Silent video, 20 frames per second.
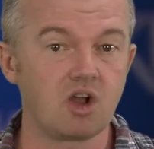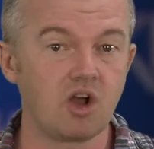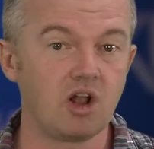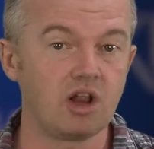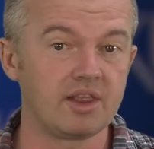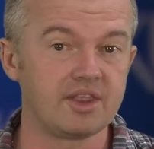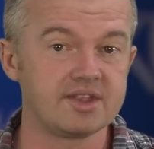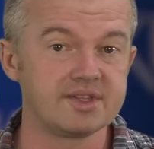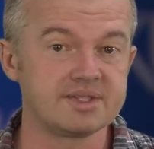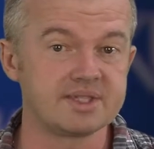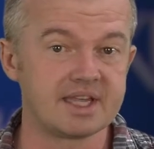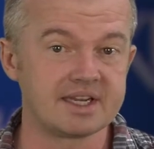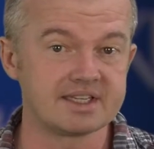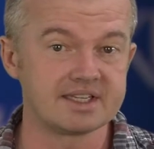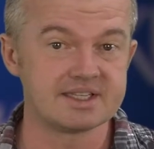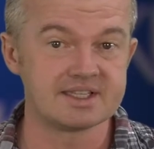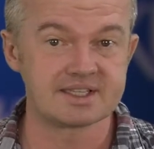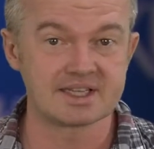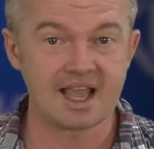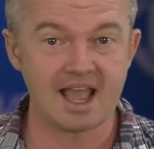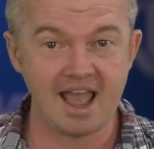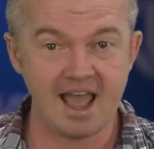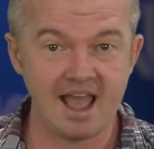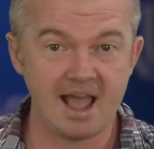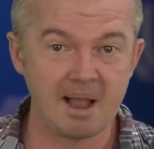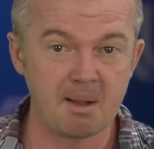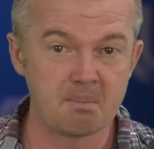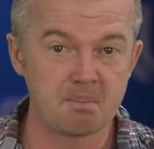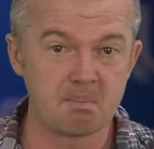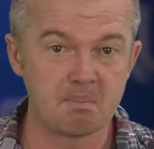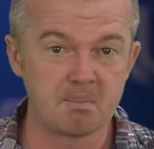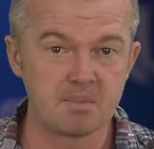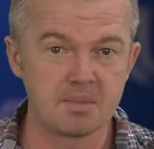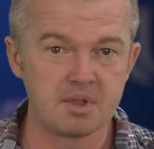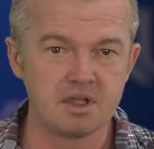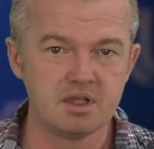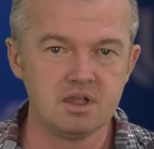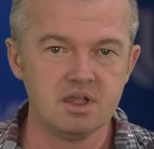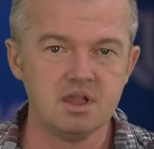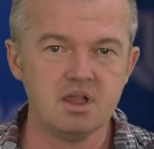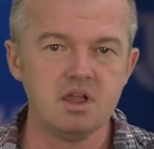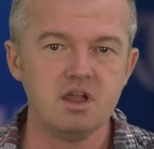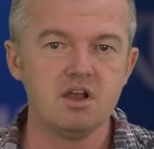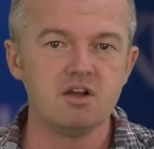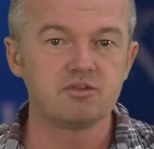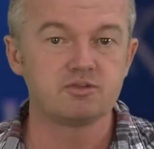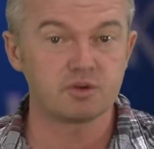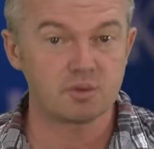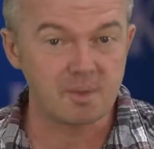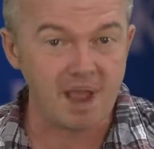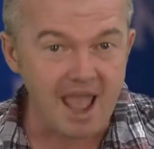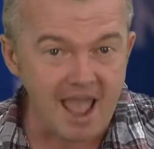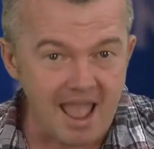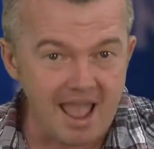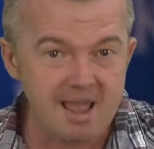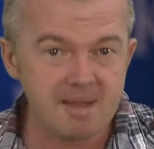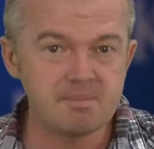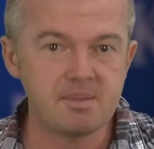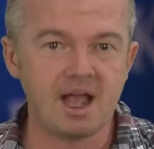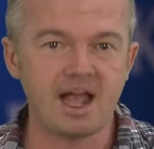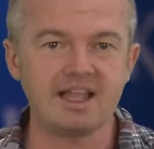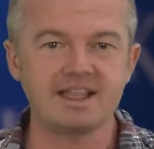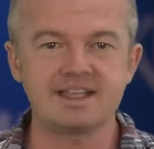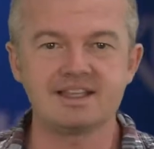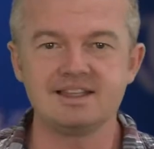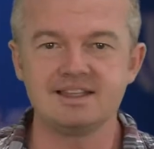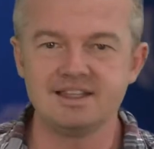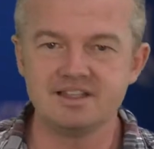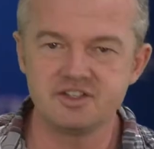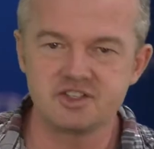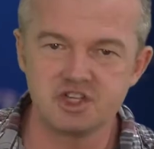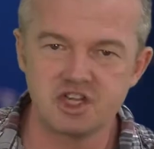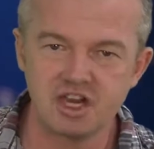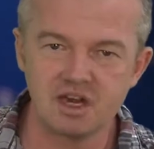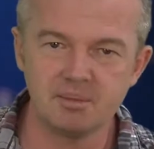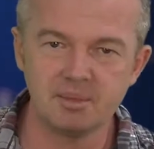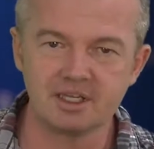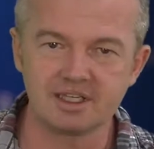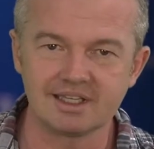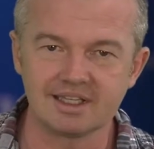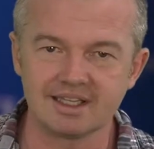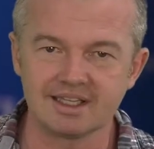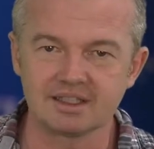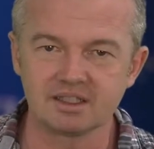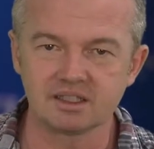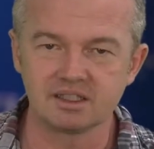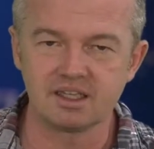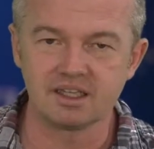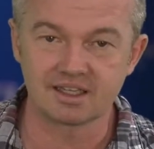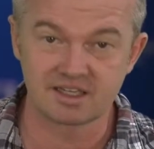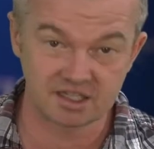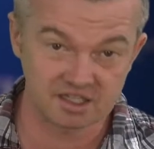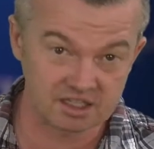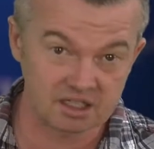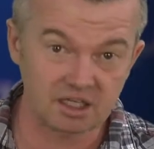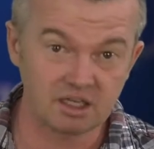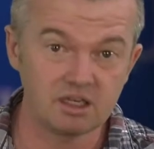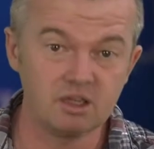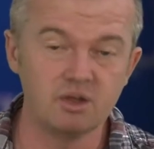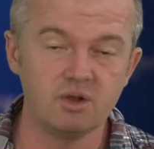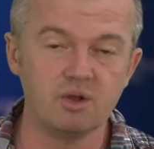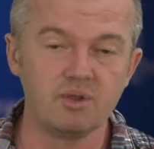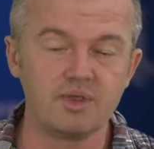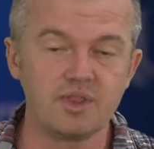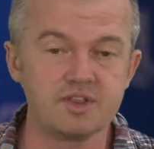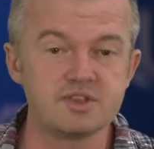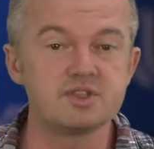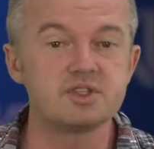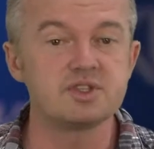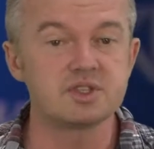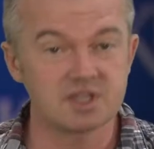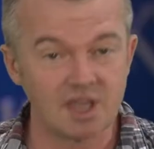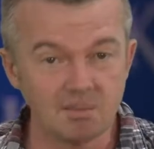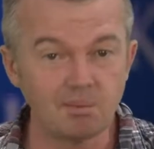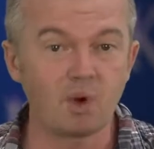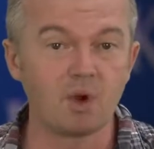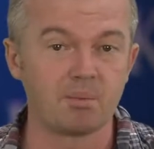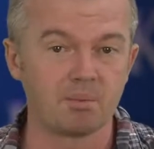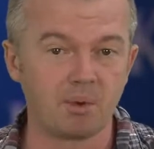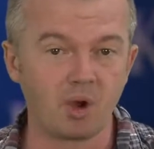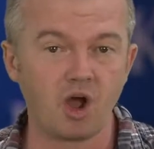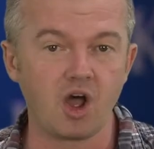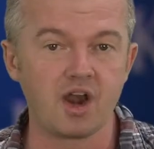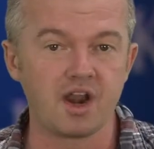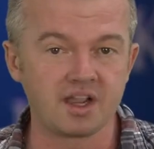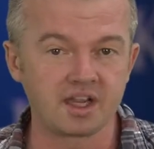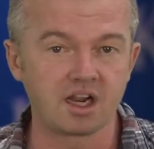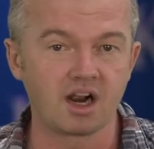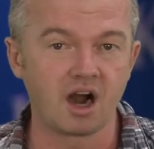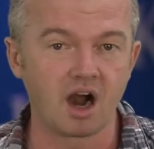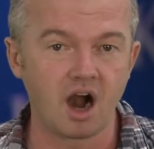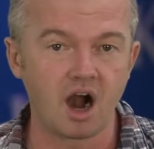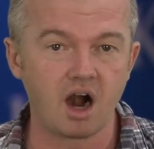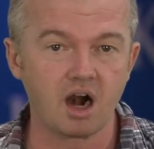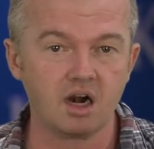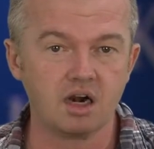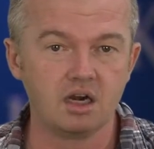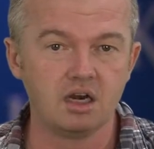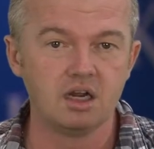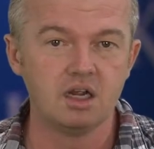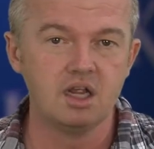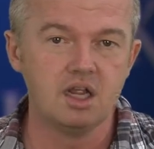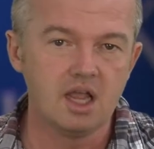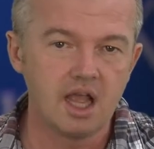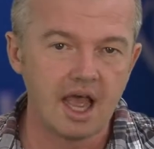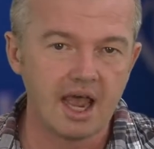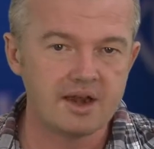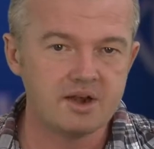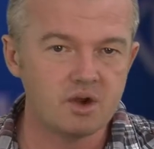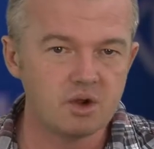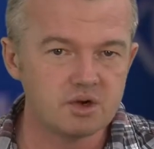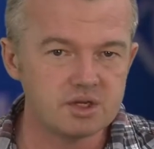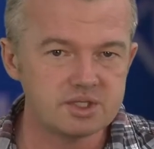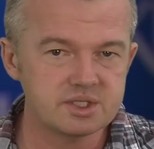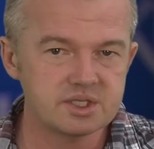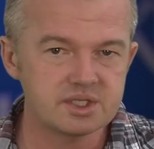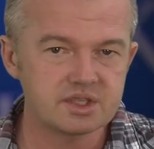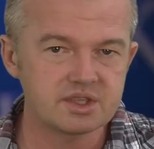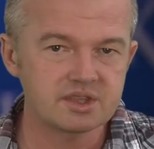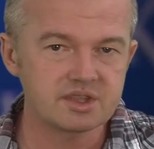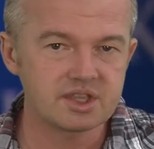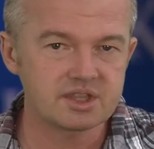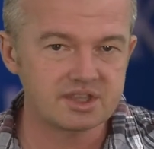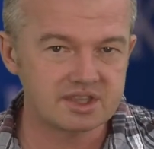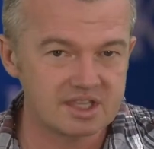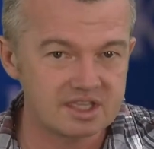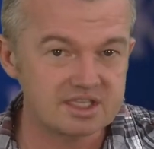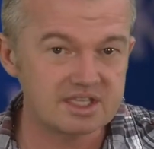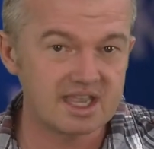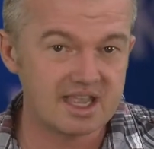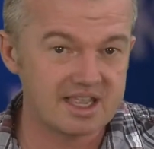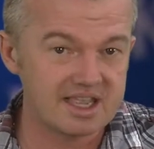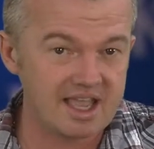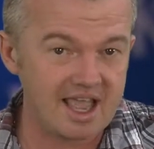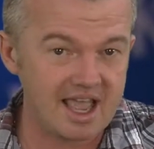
call this sentence M. From M, I can legitimately conclude that someone bought a car. And notice that this